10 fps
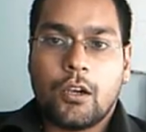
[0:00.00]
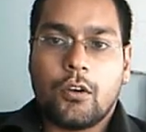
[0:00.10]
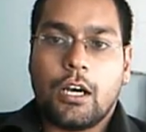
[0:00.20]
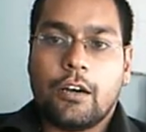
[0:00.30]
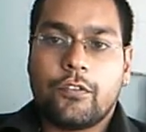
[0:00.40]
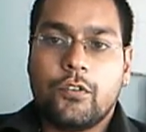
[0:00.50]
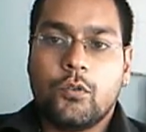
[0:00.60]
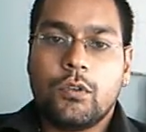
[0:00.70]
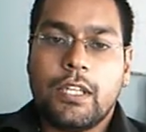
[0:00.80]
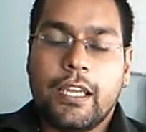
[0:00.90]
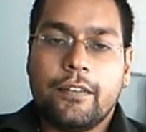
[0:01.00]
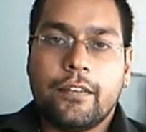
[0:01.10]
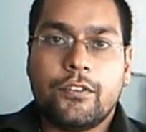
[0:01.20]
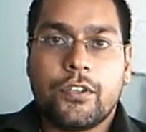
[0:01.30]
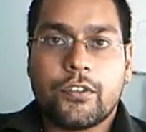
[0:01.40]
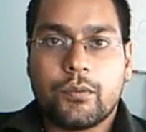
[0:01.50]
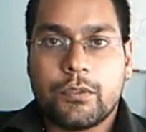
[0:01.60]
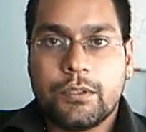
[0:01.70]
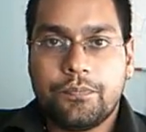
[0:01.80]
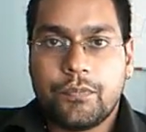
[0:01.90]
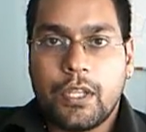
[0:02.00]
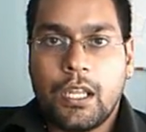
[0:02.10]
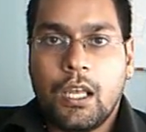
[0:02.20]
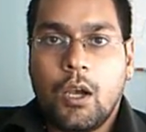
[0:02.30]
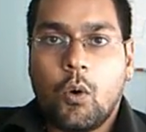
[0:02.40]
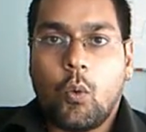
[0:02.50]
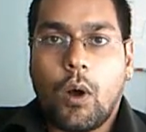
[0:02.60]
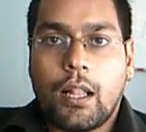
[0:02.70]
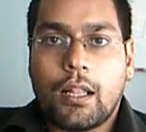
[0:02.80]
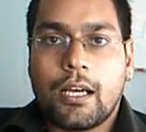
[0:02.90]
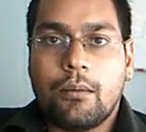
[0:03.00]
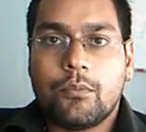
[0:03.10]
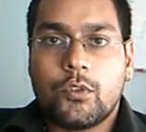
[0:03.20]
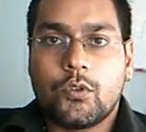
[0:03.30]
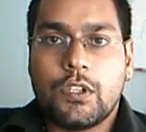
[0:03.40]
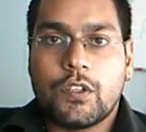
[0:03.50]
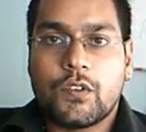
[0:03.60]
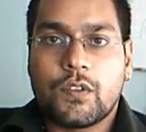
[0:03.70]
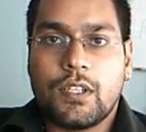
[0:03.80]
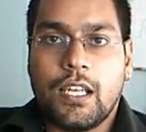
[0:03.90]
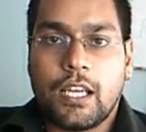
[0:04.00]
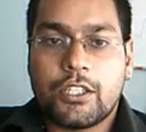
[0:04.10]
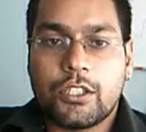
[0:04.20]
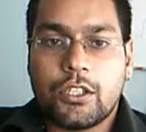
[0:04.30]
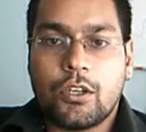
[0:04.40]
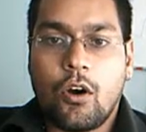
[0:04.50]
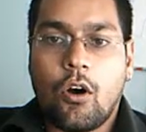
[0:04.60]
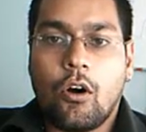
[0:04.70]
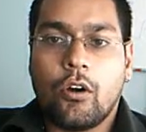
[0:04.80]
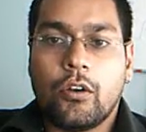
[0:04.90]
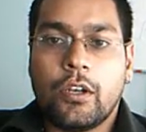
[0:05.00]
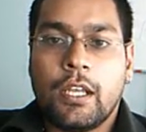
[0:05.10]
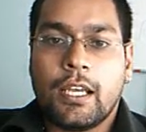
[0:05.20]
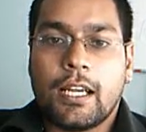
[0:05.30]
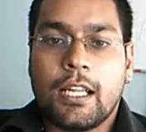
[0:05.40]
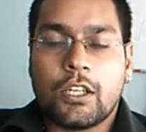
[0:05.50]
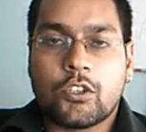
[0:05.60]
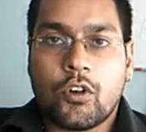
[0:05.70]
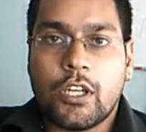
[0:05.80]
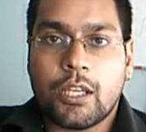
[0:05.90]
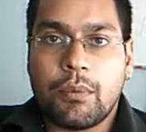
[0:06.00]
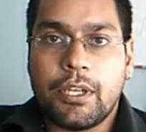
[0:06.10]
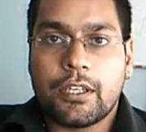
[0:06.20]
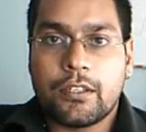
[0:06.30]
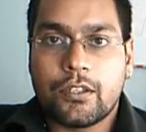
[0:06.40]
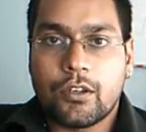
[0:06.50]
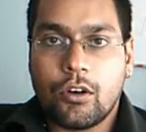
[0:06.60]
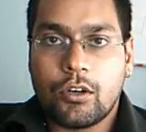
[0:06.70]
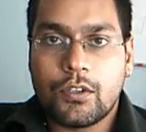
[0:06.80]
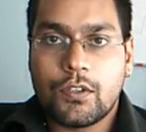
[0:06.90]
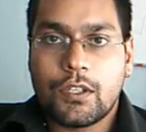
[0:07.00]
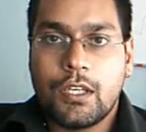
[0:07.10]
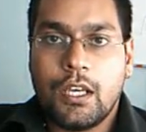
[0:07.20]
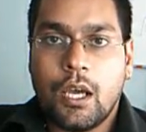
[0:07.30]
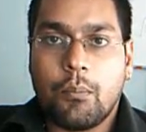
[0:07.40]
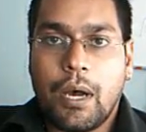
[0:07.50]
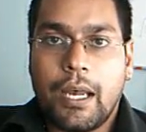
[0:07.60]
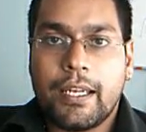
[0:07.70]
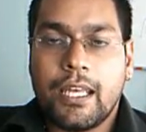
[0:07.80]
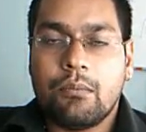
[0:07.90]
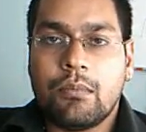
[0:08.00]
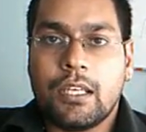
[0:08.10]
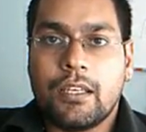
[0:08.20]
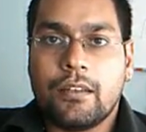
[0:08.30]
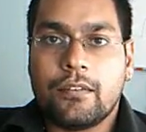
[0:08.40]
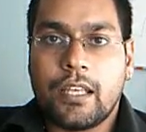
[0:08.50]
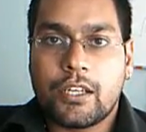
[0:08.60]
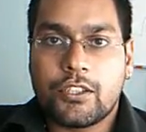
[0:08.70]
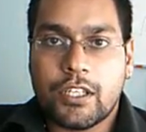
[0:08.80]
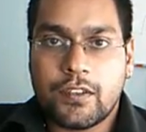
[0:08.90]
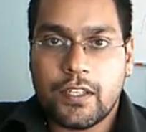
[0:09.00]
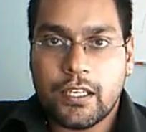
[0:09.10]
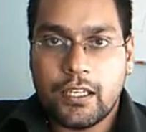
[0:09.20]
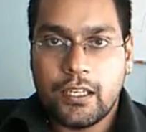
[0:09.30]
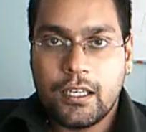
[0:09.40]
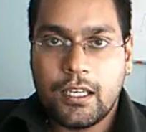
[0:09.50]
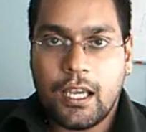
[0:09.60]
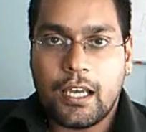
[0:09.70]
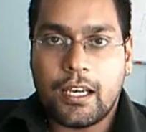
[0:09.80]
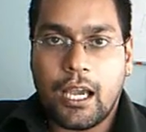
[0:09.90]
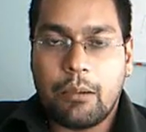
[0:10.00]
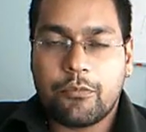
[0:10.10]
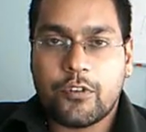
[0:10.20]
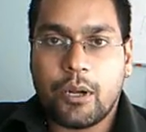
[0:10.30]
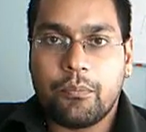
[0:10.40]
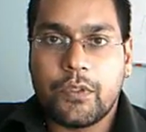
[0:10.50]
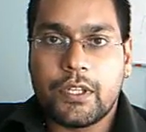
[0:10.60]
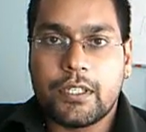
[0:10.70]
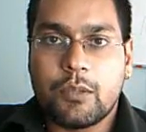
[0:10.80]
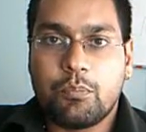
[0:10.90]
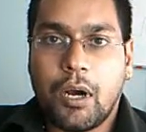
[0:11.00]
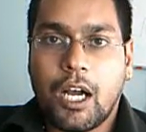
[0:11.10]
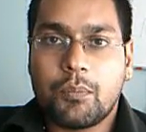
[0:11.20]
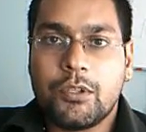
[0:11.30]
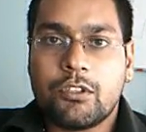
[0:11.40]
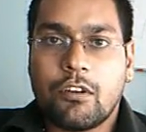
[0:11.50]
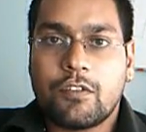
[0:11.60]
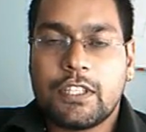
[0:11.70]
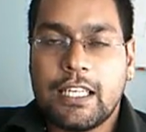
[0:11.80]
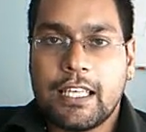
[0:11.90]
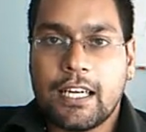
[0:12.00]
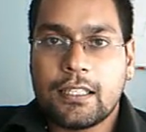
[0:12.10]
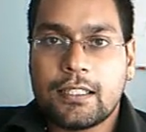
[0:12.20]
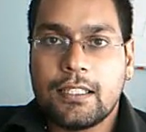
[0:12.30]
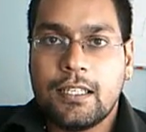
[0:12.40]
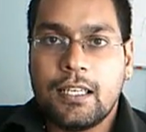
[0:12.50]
Good afternoon, ladies and gentlemen. Welcome to this lecture on electronic medical records. My name is Yashik Singh and I'm from the Department of Telehealth